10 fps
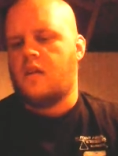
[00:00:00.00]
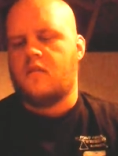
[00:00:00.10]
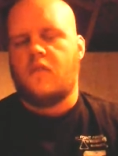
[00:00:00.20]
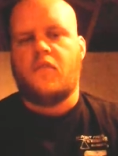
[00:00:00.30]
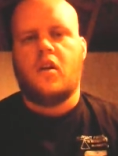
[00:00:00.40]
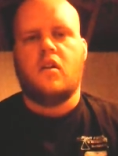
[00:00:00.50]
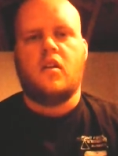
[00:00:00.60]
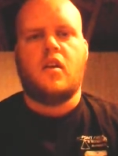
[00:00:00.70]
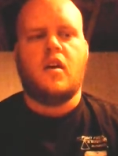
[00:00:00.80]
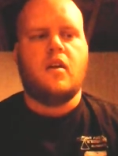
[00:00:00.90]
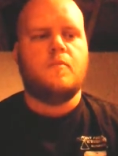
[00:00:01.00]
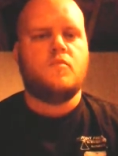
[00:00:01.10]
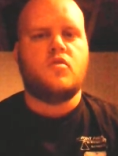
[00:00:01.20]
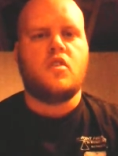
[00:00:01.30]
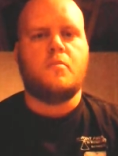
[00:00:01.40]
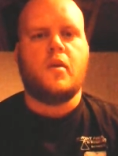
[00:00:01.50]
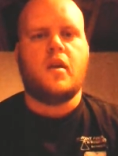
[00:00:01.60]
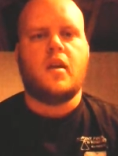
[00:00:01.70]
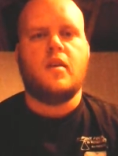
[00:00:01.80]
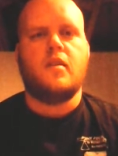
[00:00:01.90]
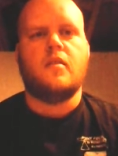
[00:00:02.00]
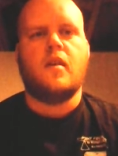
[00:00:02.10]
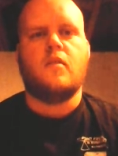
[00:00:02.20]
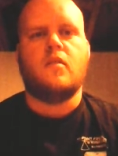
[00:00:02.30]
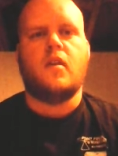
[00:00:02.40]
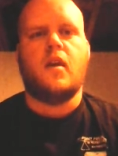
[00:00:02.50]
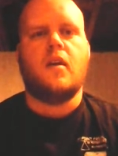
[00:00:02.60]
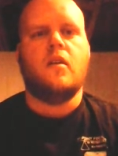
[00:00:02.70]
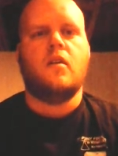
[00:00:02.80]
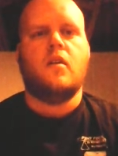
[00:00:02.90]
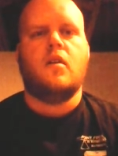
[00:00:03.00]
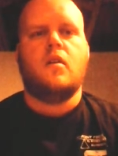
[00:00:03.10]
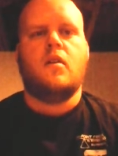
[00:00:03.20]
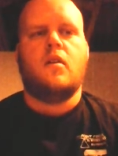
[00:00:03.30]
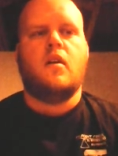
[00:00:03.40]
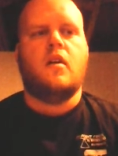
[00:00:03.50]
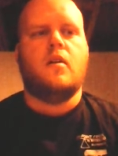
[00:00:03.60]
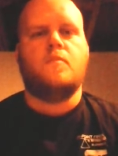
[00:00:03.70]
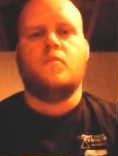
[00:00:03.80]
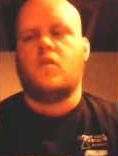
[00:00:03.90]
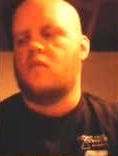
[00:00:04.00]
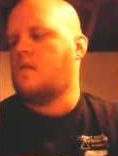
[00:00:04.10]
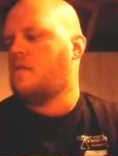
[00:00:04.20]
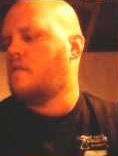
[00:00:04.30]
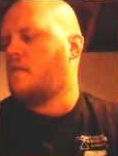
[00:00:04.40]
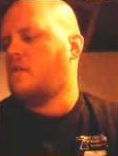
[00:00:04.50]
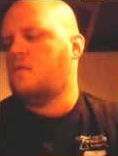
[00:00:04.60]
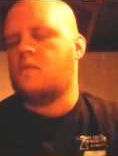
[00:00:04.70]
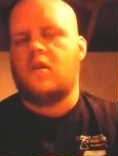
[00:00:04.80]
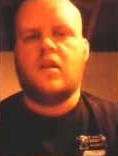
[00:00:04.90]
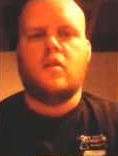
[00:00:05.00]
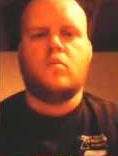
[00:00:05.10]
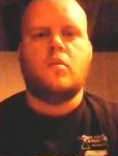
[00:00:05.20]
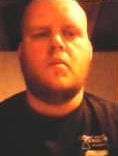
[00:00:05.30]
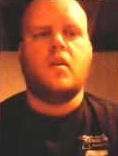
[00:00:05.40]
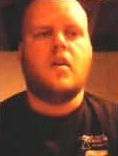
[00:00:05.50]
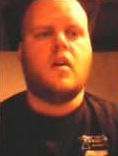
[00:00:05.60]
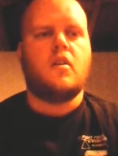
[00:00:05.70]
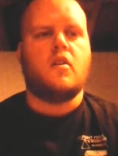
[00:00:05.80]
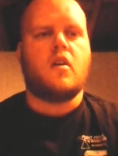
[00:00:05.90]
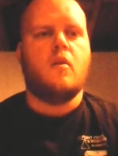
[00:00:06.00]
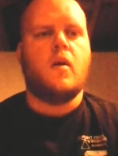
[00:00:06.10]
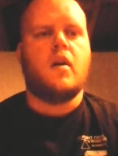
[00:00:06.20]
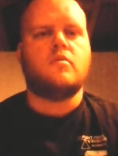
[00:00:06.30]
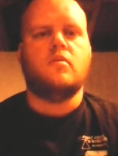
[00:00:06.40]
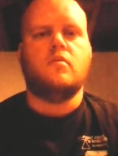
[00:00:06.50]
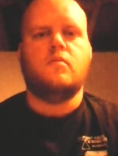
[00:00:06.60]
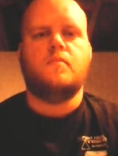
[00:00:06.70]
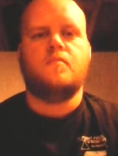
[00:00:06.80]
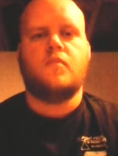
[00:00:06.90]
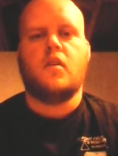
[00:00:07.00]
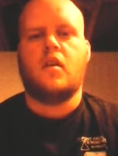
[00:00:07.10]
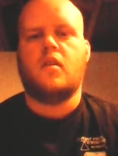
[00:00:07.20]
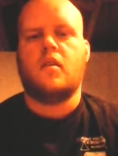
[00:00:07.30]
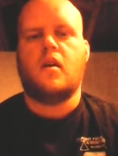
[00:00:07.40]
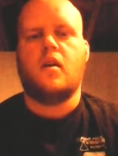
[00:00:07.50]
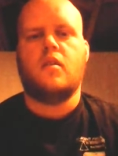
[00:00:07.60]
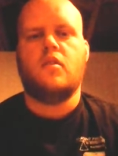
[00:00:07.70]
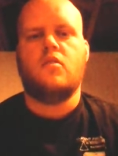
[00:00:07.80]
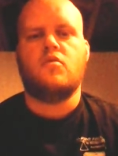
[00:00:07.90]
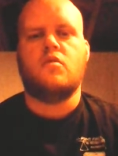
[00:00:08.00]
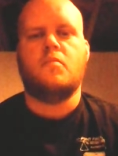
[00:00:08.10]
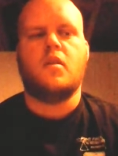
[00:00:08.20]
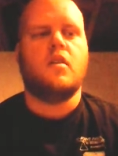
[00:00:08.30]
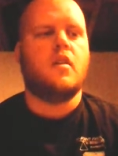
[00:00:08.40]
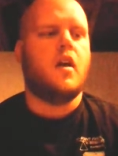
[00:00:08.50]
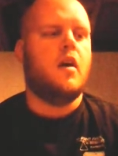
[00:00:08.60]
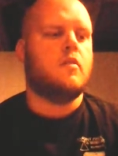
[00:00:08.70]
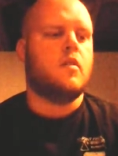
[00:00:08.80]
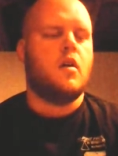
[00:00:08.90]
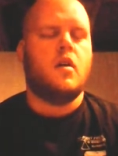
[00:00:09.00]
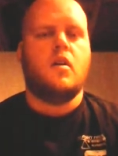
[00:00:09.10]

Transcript: Uh, it's a fairly uh, cheap way to get an antenna on the air. Um, the only other thing you would need would be uh, your coaxial, and uh, then you should be good to go.